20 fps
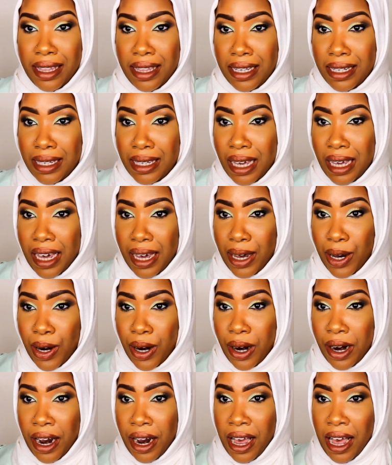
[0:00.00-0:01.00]
This
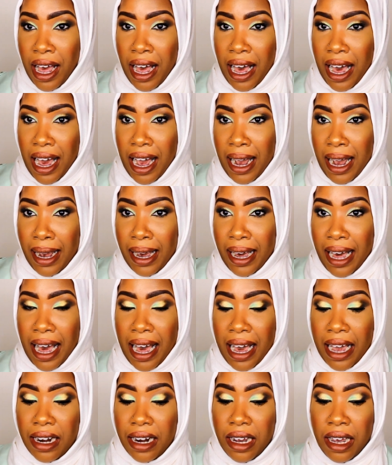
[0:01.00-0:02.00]
here, I
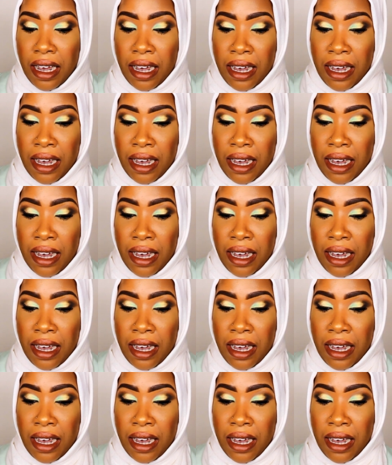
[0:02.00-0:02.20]
got